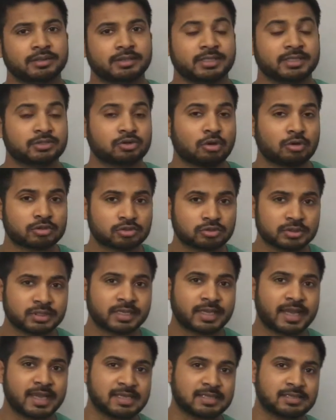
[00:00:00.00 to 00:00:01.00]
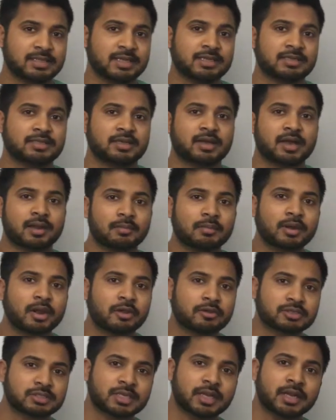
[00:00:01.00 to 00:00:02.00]
this also the gas, that is the carbon
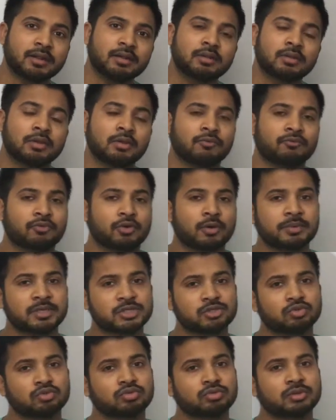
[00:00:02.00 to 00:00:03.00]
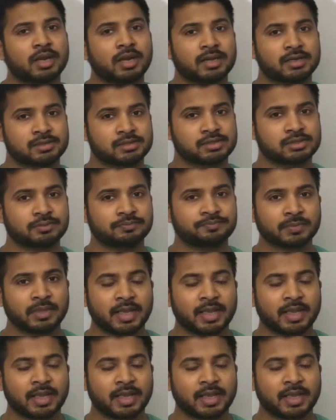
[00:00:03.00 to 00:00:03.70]
dioxide, from tissue to the lungs.